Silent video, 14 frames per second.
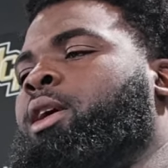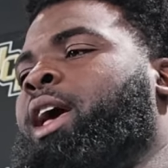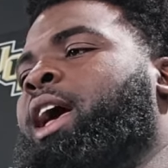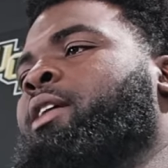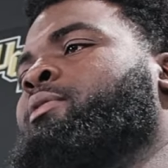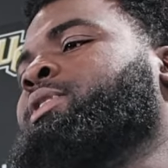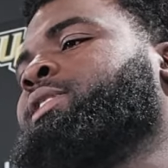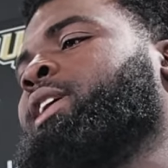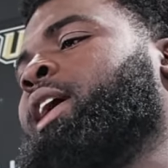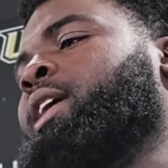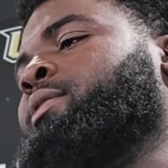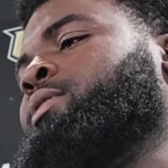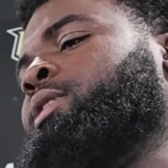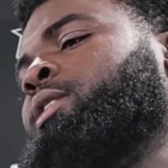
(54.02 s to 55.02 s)
Caven is
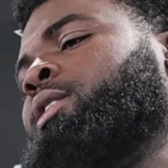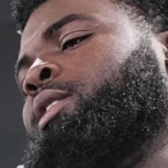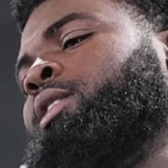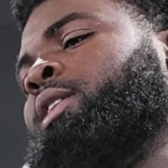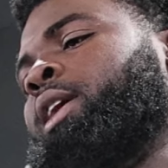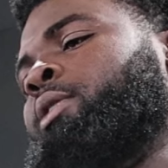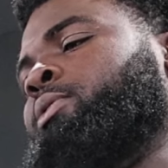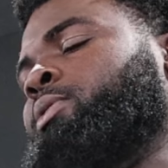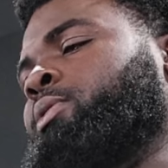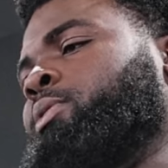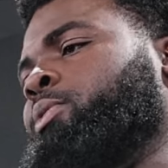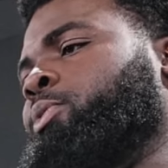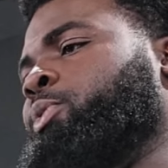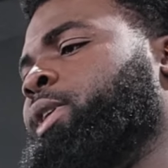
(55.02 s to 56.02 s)
Caven. I
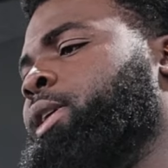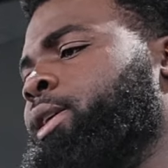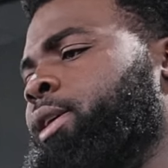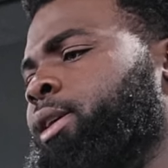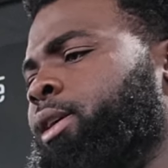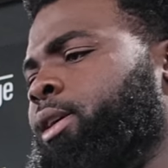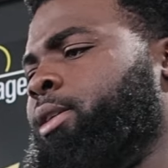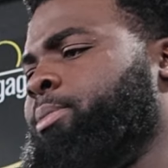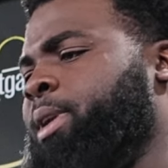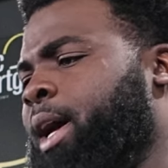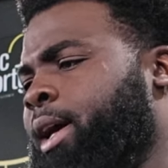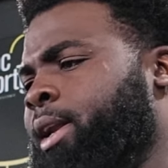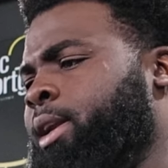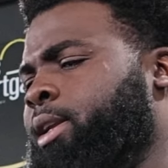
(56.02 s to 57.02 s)
really
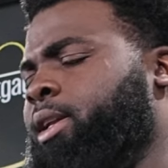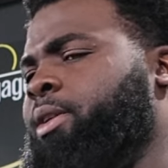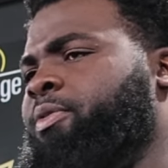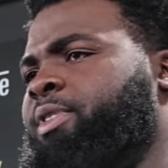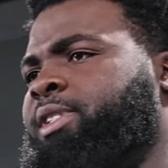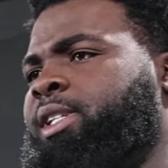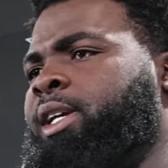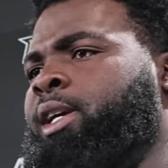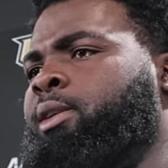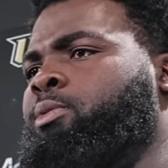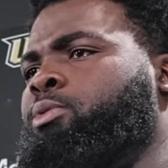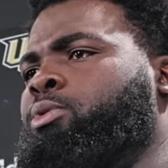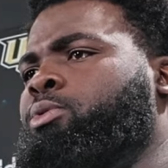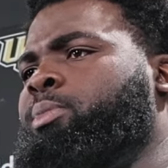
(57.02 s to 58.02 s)
not in defense
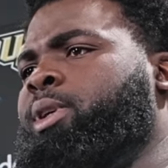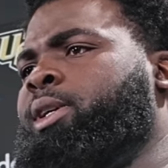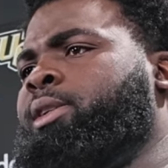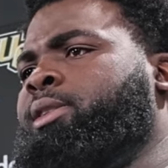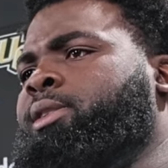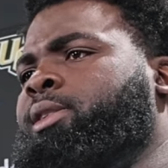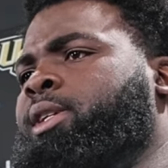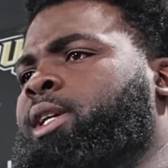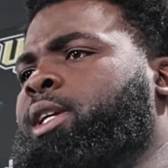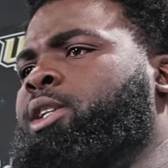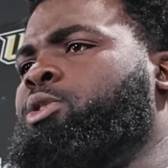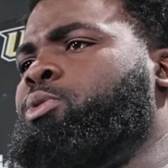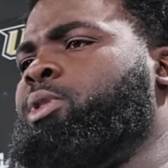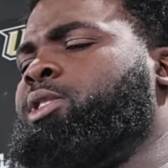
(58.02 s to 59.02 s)
end room, but
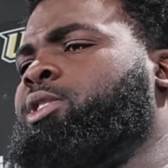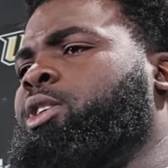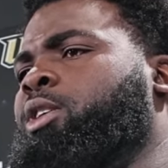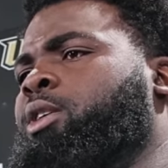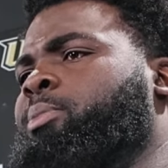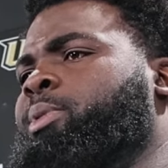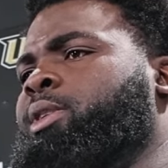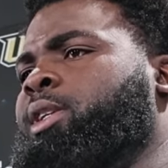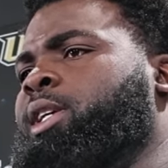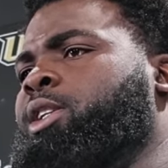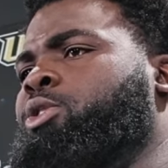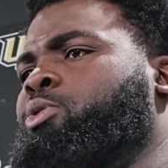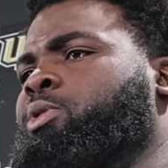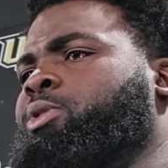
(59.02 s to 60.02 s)
he do his job and
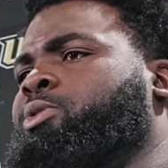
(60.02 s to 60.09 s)
he do